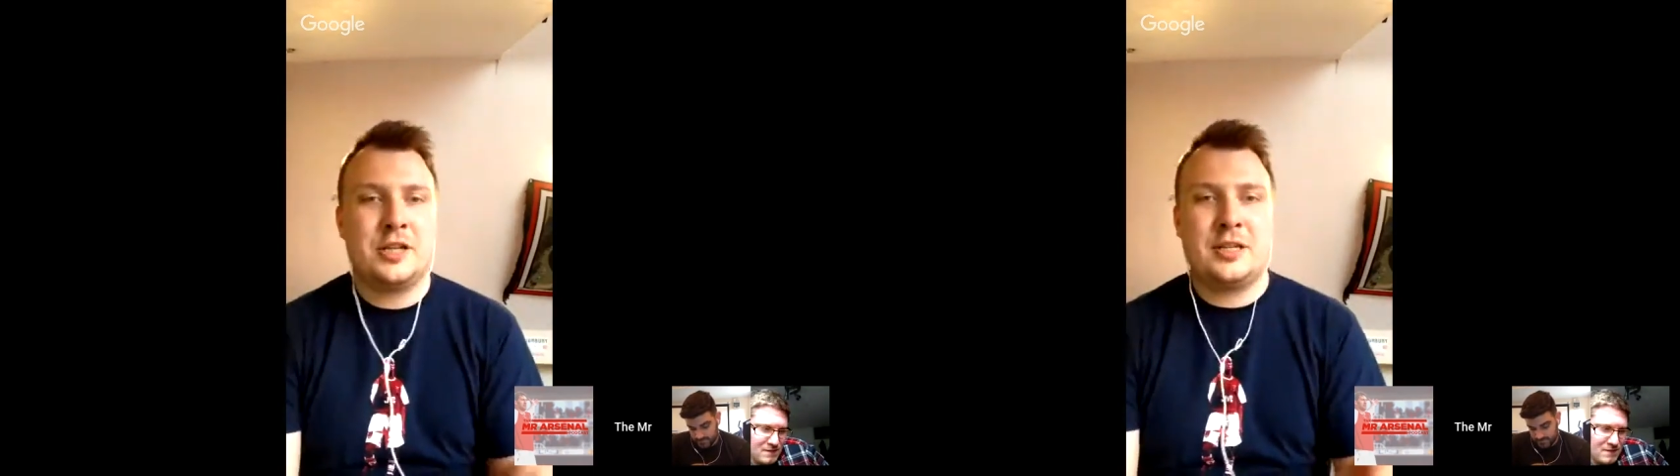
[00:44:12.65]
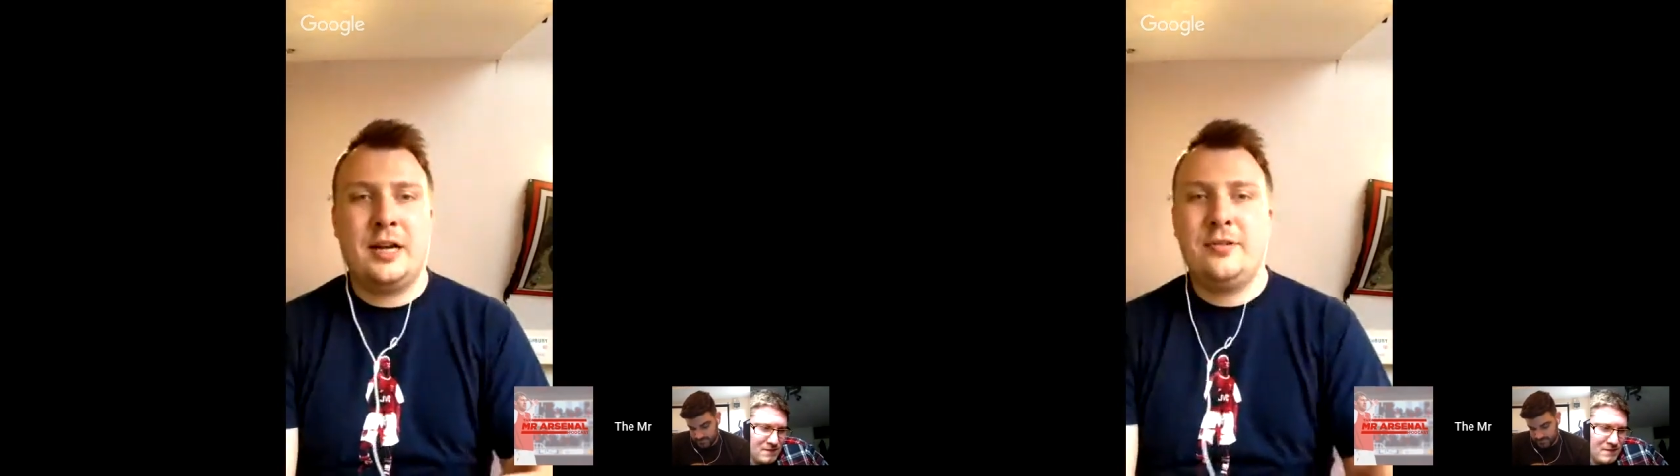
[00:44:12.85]

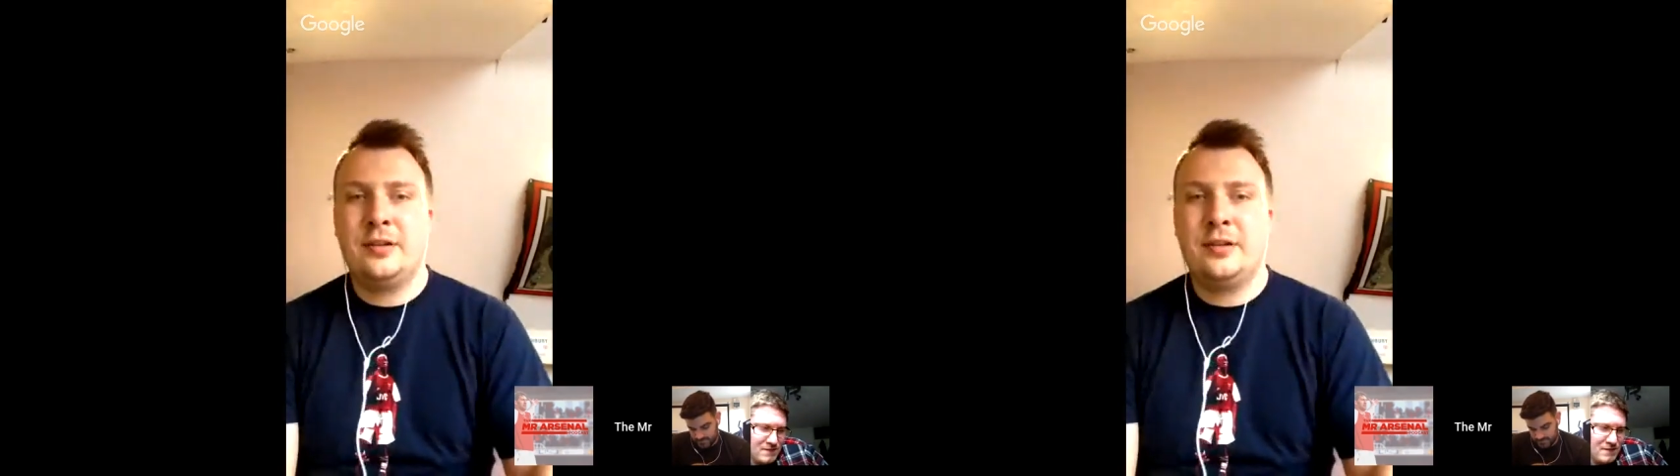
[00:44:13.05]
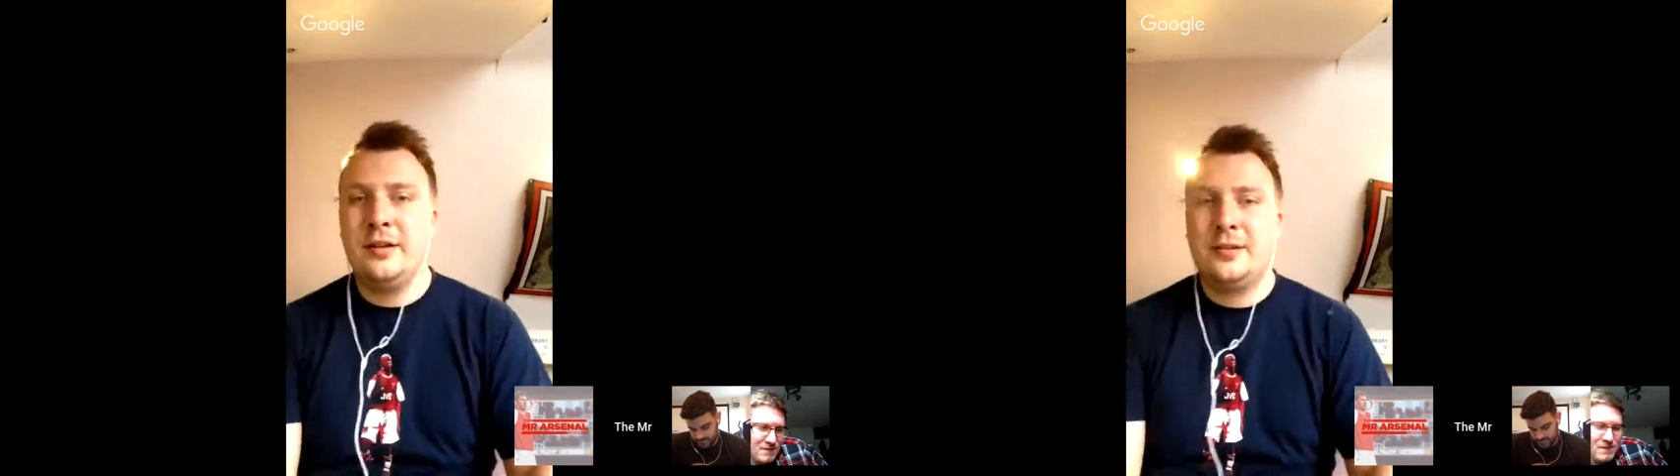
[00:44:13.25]
owner
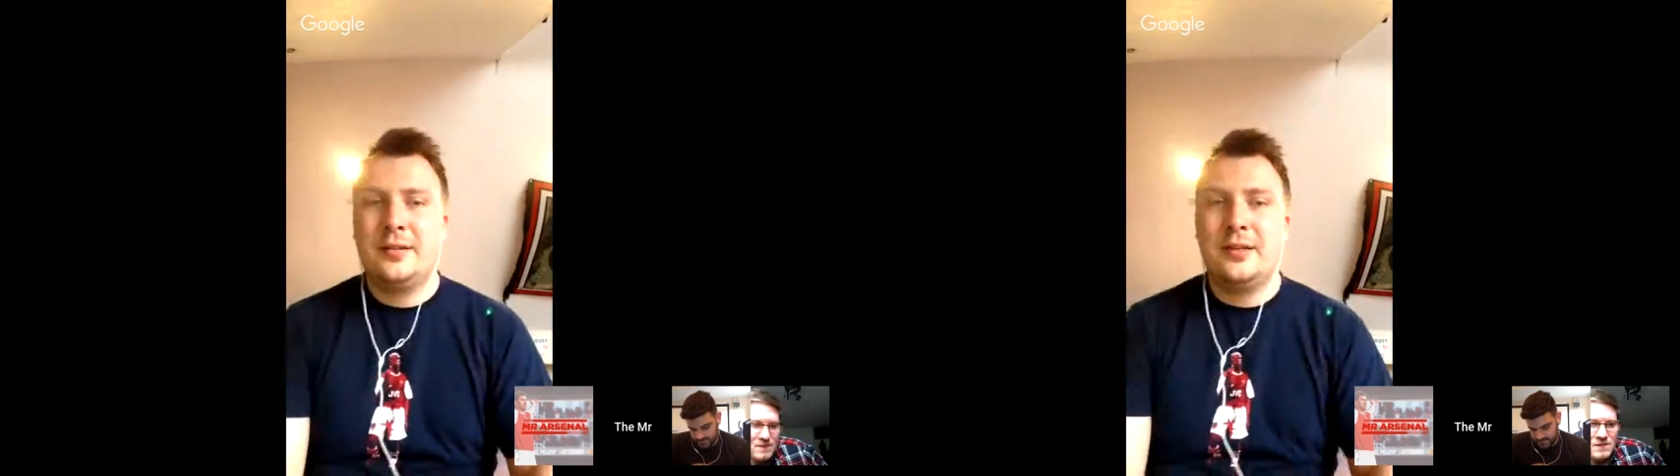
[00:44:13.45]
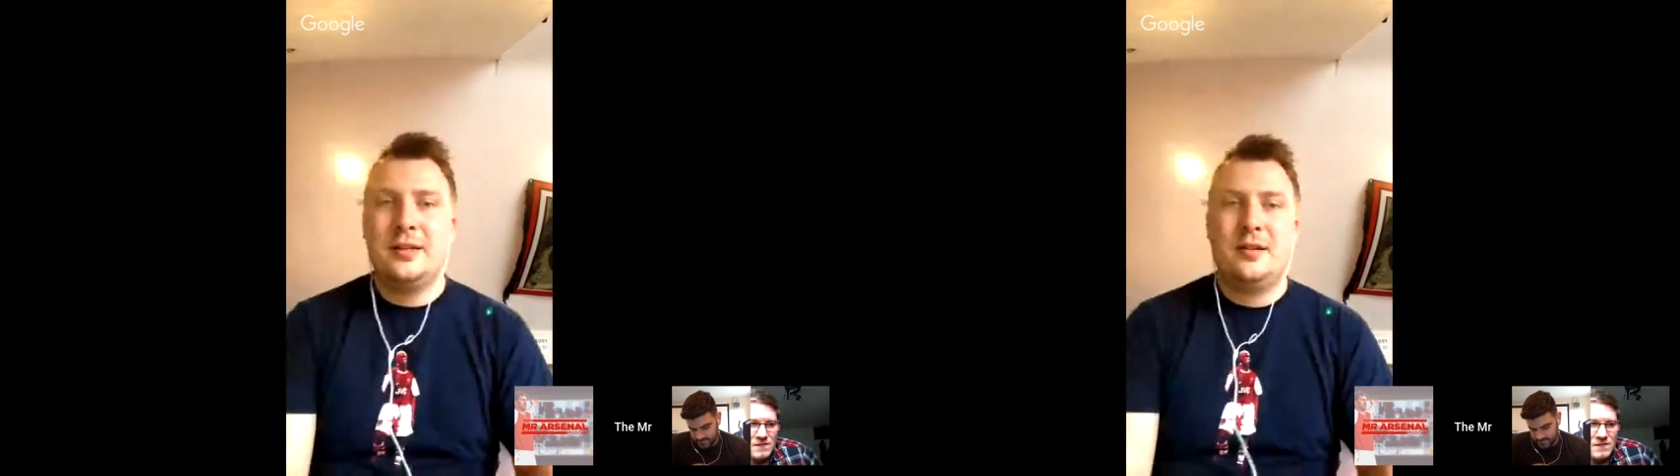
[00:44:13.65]

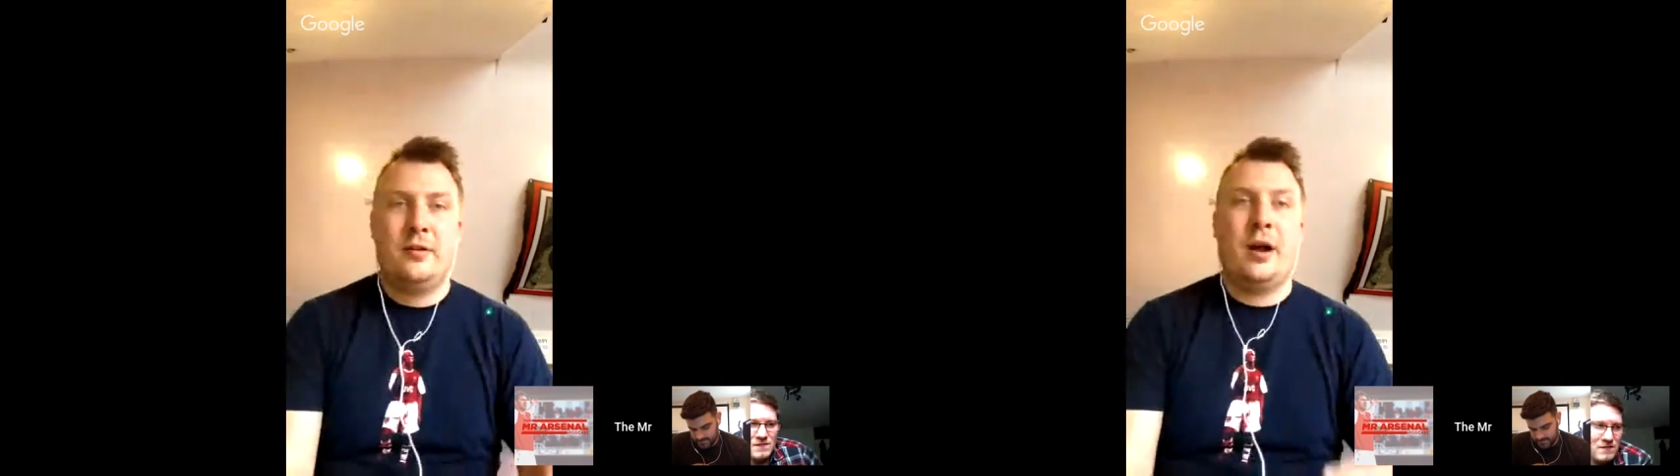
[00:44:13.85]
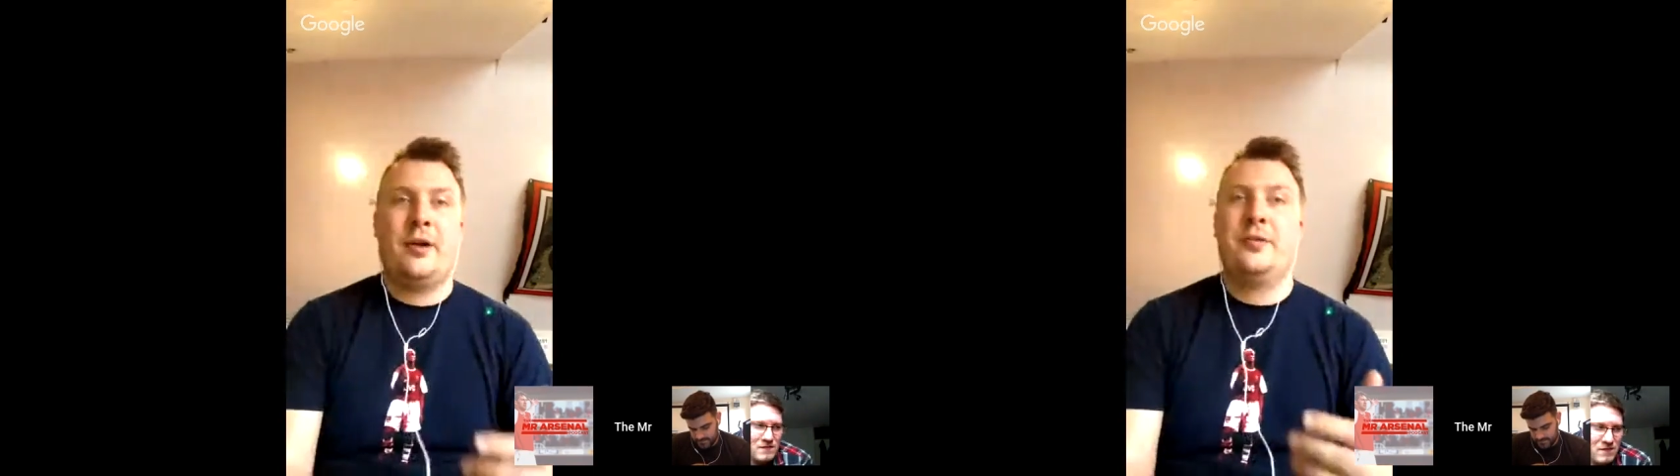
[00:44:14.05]
or
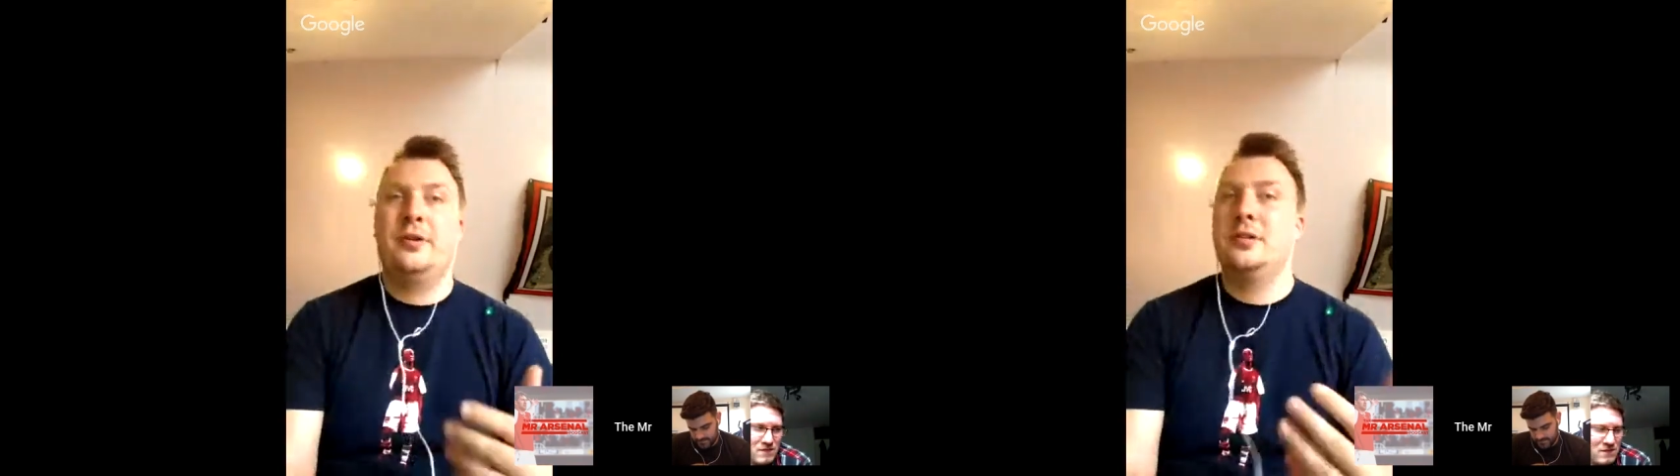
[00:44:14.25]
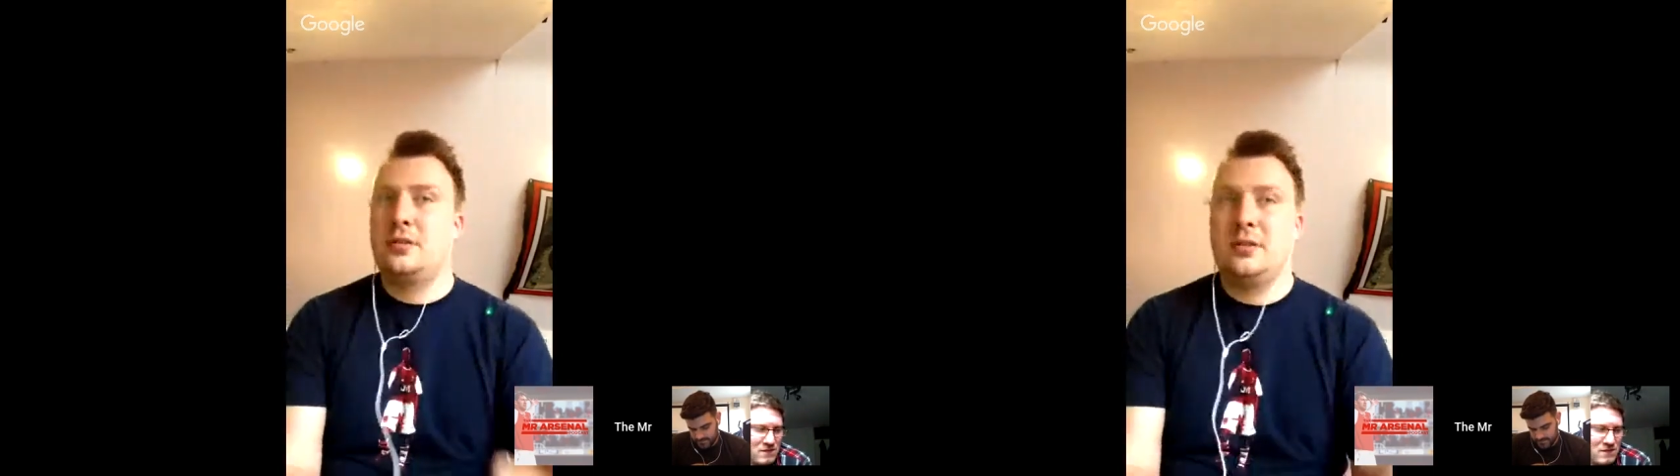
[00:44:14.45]
owners,